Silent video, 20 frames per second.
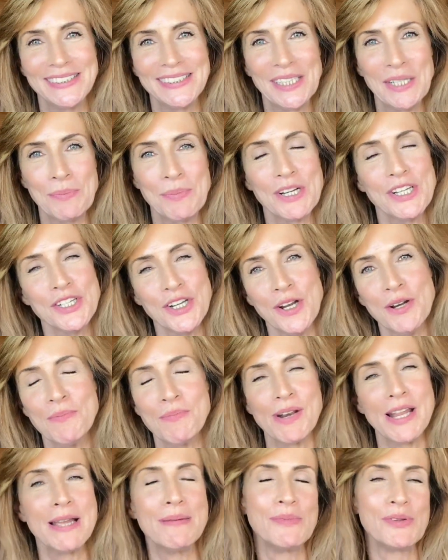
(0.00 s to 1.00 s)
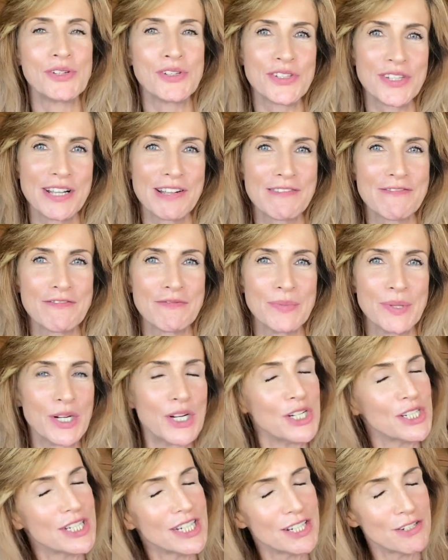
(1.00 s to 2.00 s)
But don't blame yourself,
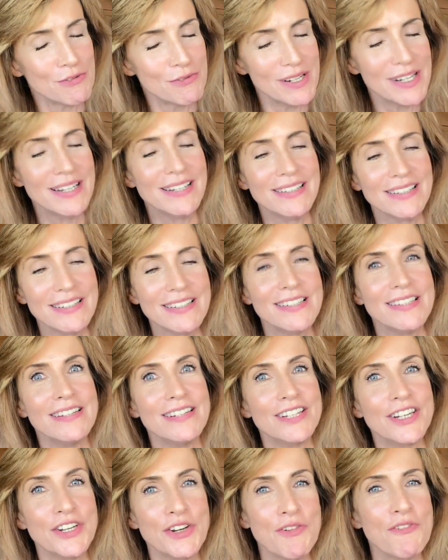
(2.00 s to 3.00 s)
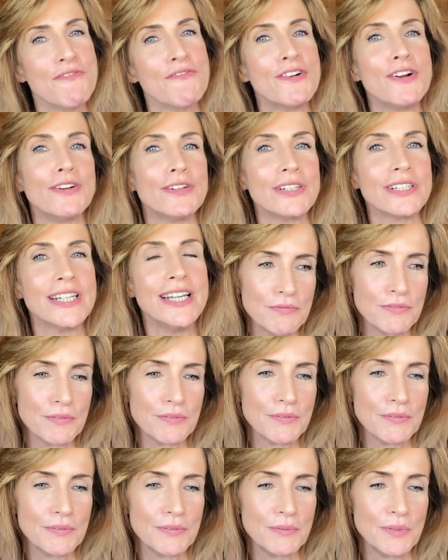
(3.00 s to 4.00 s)
because it really isn't your fault.
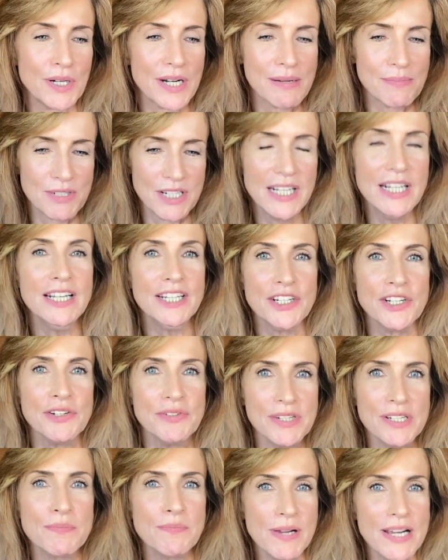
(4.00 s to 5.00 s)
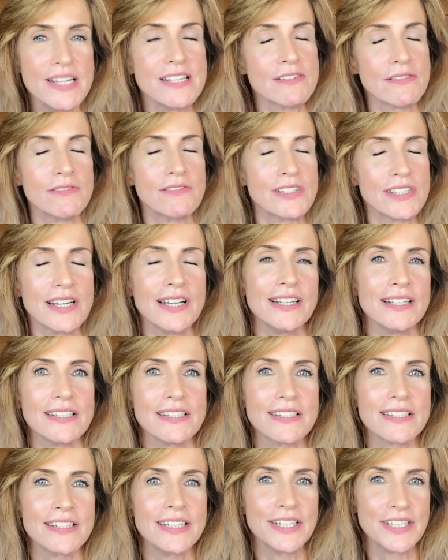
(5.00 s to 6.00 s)
What I'm telling you is based on
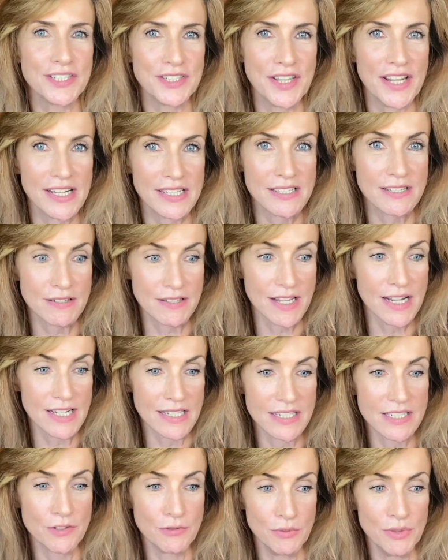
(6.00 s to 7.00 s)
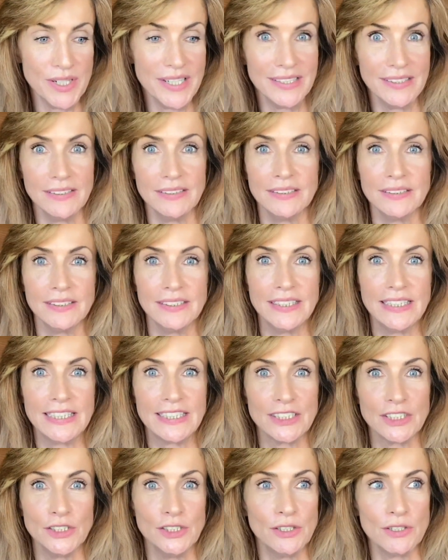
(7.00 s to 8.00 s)
science. That's real.
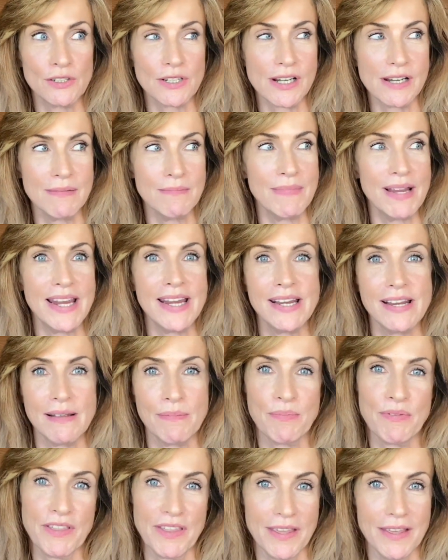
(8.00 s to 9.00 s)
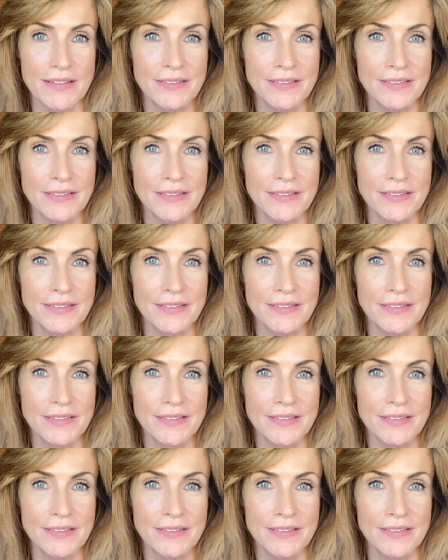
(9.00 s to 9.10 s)
It's not a made-up thing.